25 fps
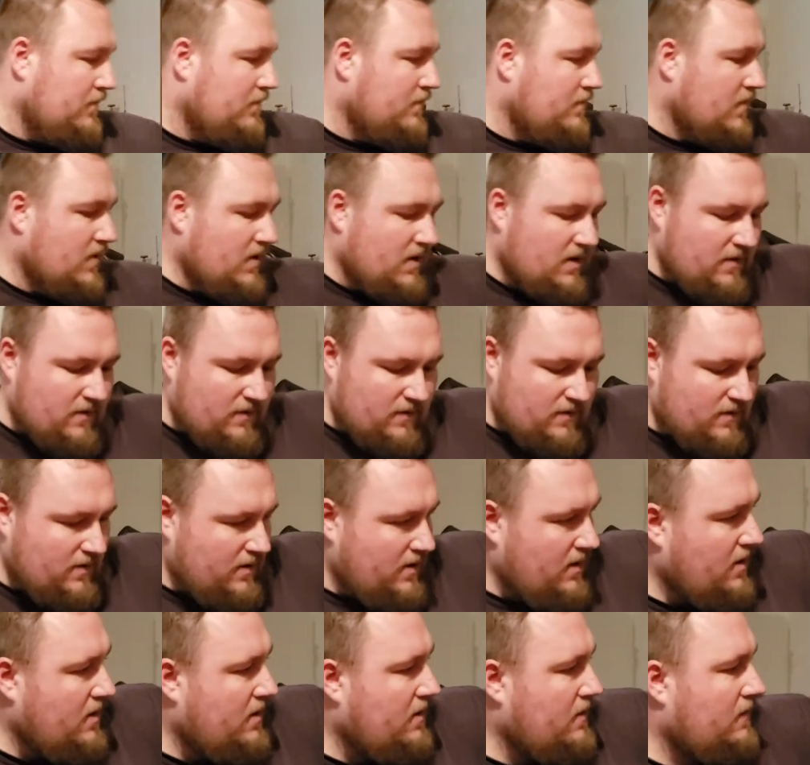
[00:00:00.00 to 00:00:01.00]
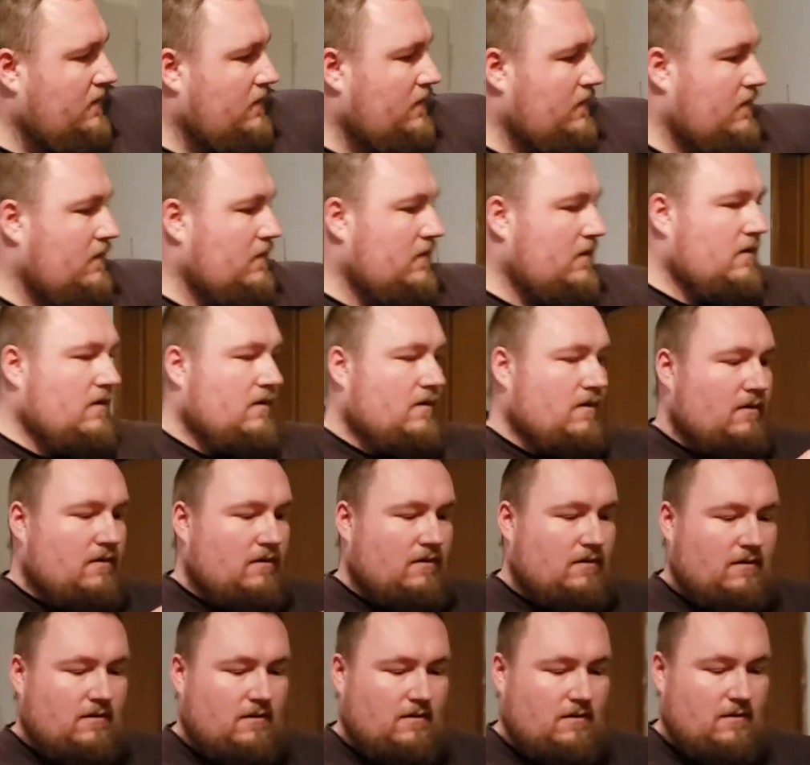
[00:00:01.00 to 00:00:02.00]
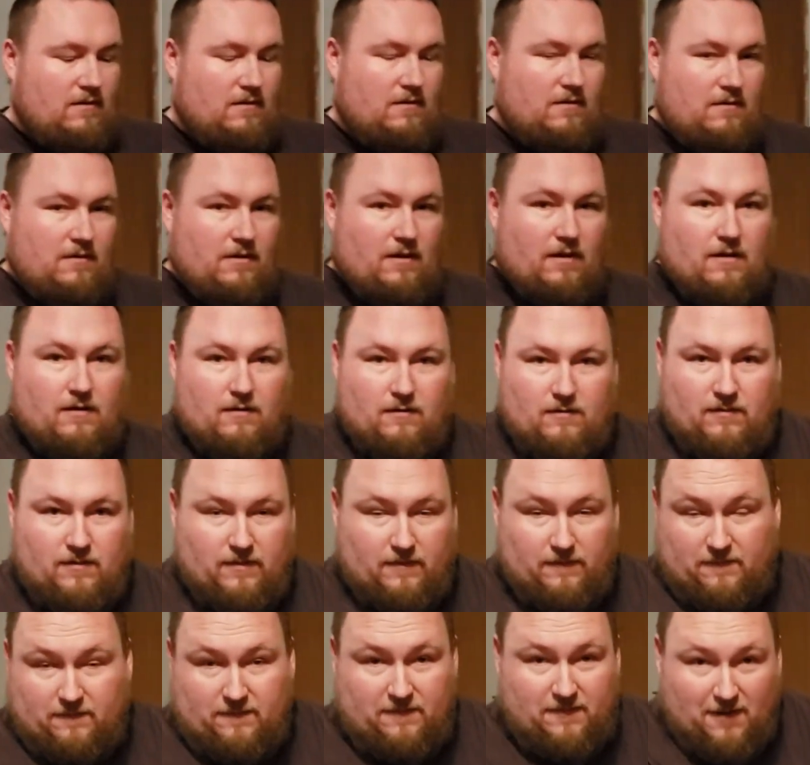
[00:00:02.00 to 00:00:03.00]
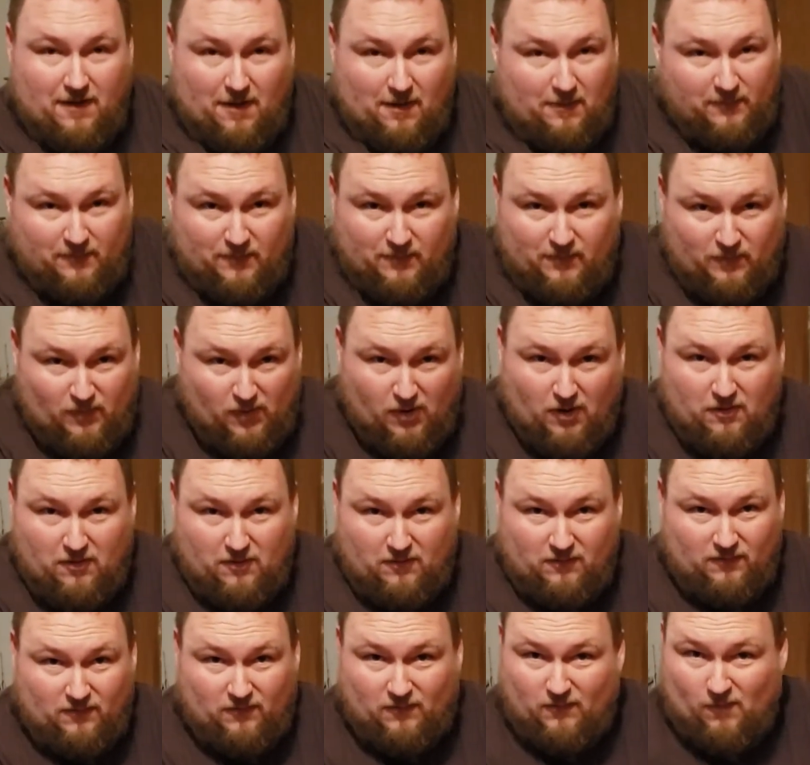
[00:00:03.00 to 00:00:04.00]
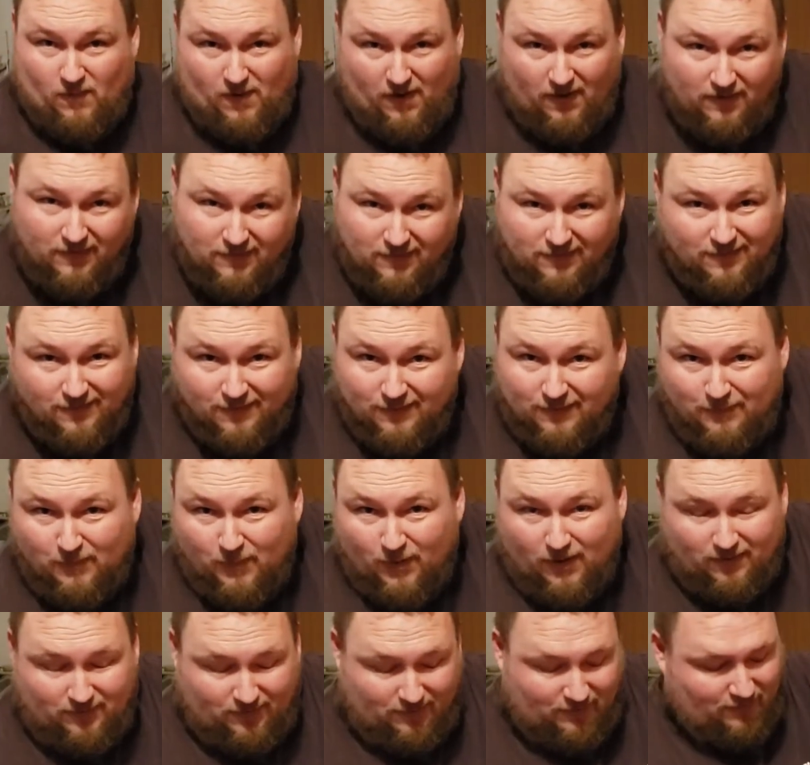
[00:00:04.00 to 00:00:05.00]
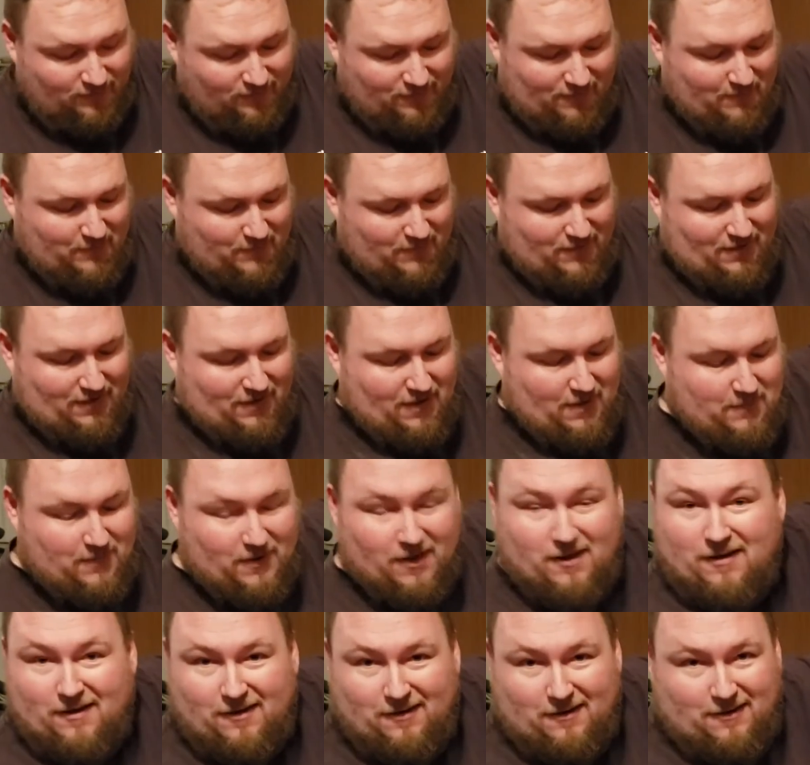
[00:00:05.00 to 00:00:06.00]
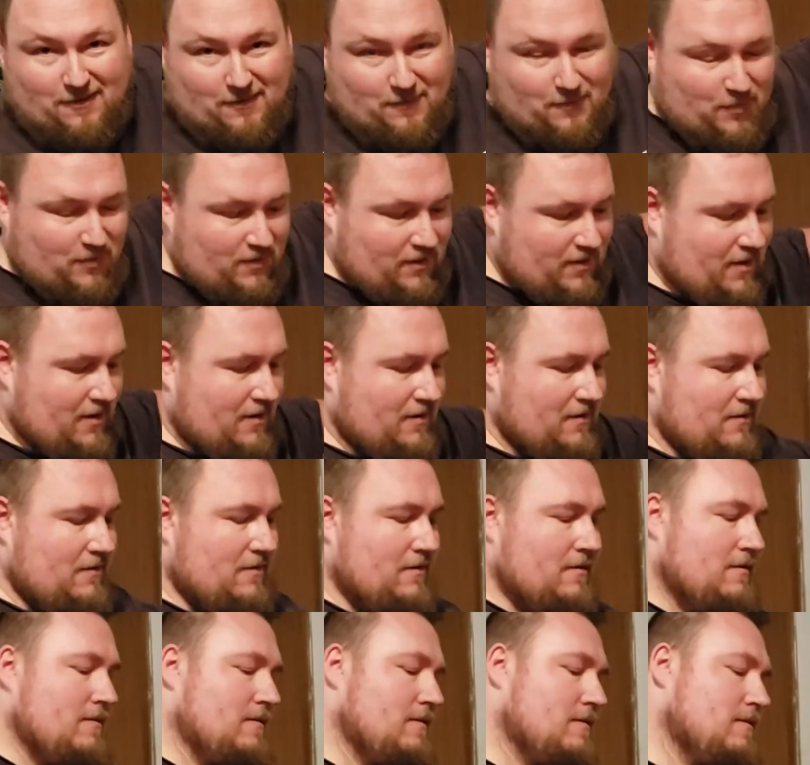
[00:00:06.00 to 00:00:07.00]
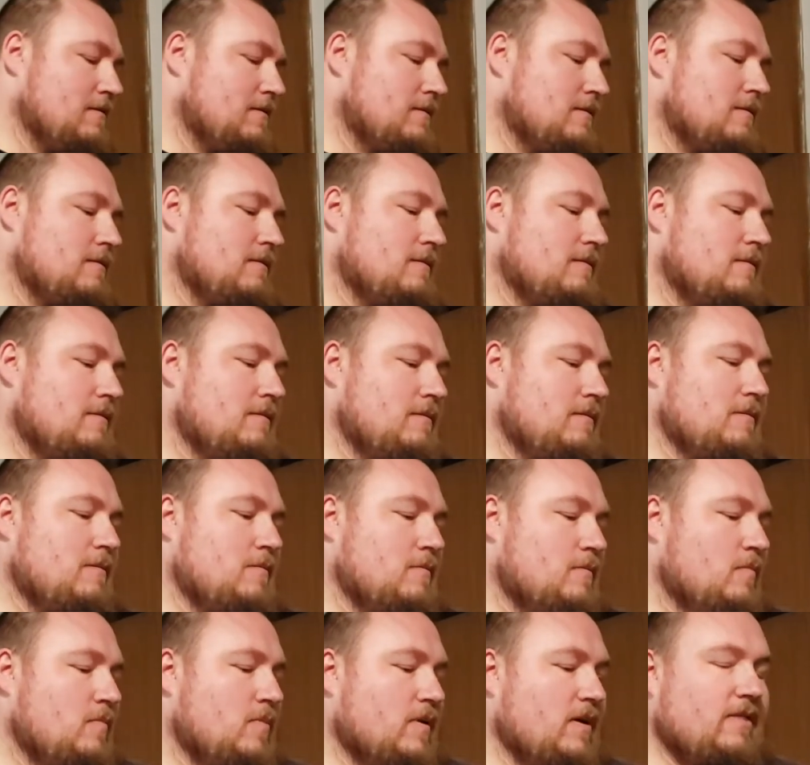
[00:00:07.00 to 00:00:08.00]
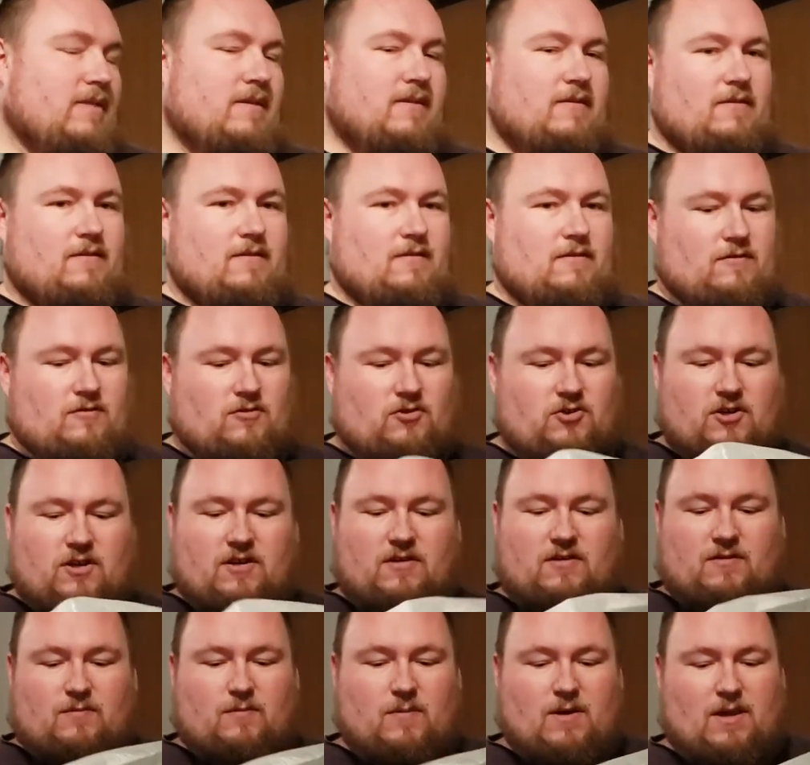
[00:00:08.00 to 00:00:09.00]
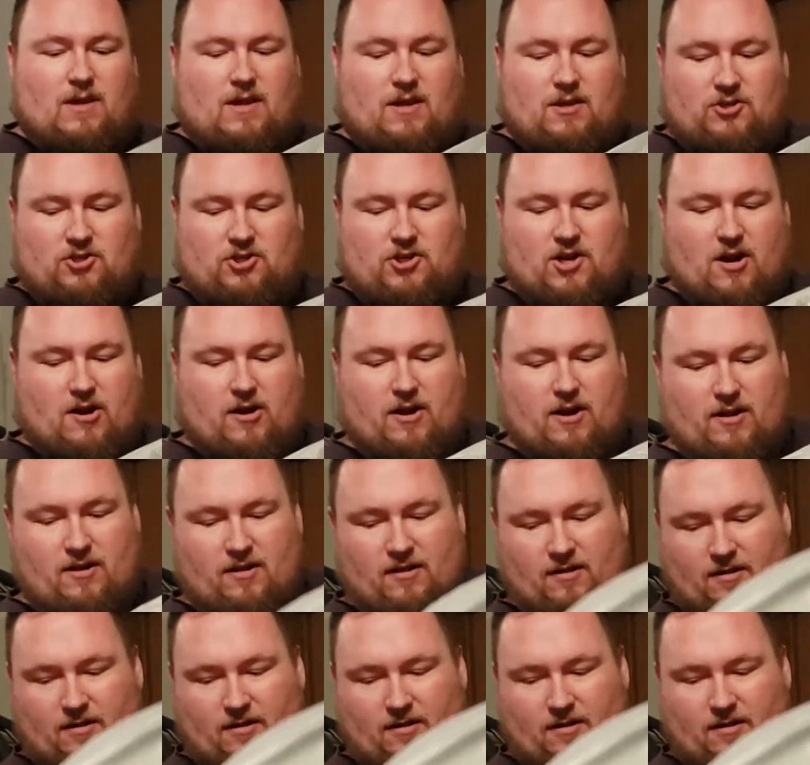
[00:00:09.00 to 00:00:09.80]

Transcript: But other than that, no, if Broncos wants to sponsor something, I'm not going to complain. But this is just me sharing.